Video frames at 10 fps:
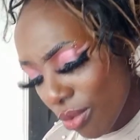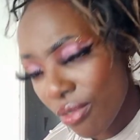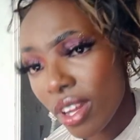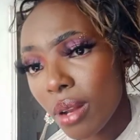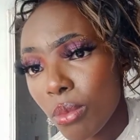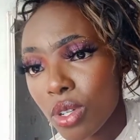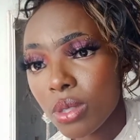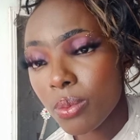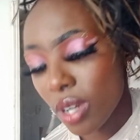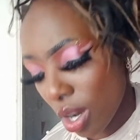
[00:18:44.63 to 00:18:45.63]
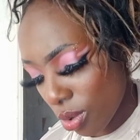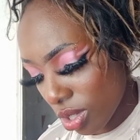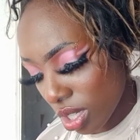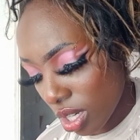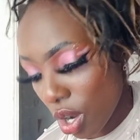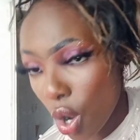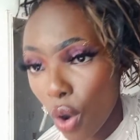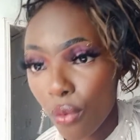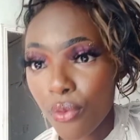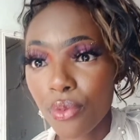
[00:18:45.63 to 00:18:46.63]
feel most proud
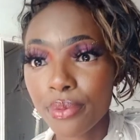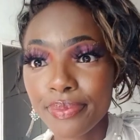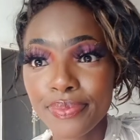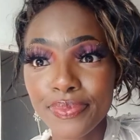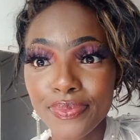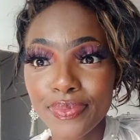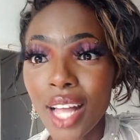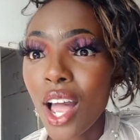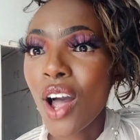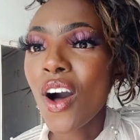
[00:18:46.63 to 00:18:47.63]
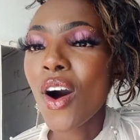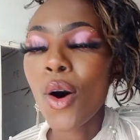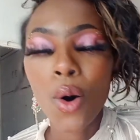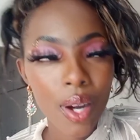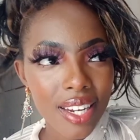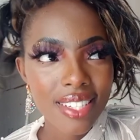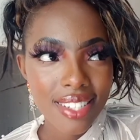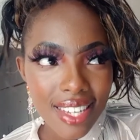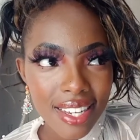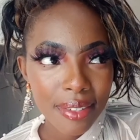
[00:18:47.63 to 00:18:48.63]
of?
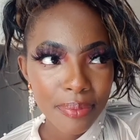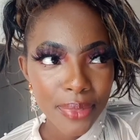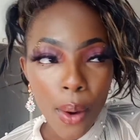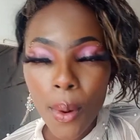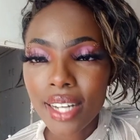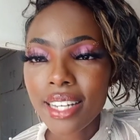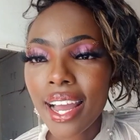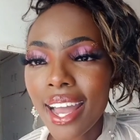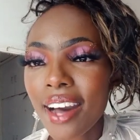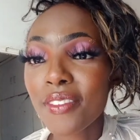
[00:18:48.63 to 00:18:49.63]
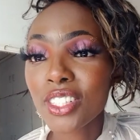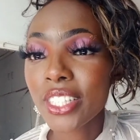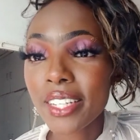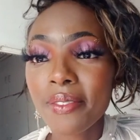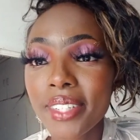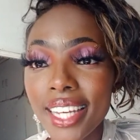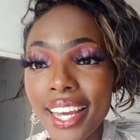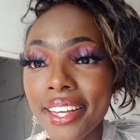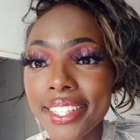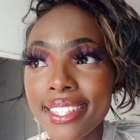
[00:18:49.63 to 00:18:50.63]
Honestly, what I have achieved
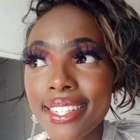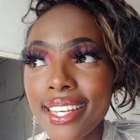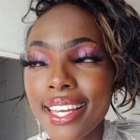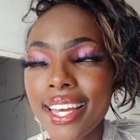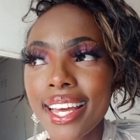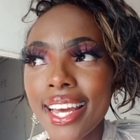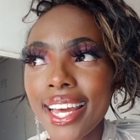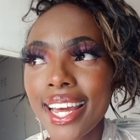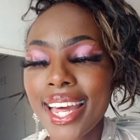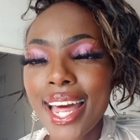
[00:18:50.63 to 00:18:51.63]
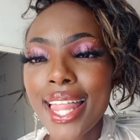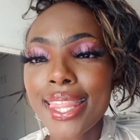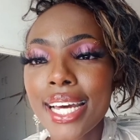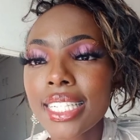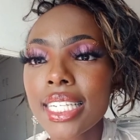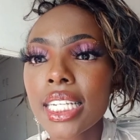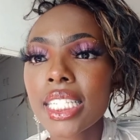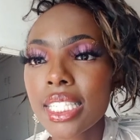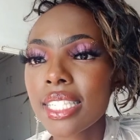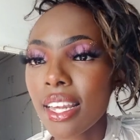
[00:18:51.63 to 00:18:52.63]
is that's
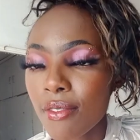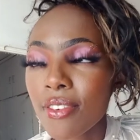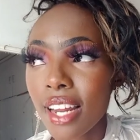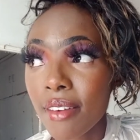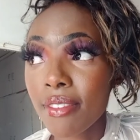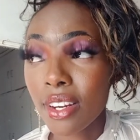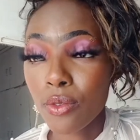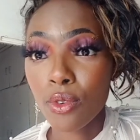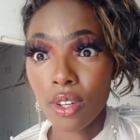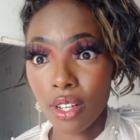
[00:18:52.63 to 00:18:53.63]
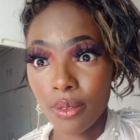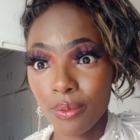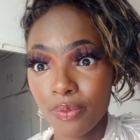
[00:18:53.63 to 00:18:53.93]
self-love level.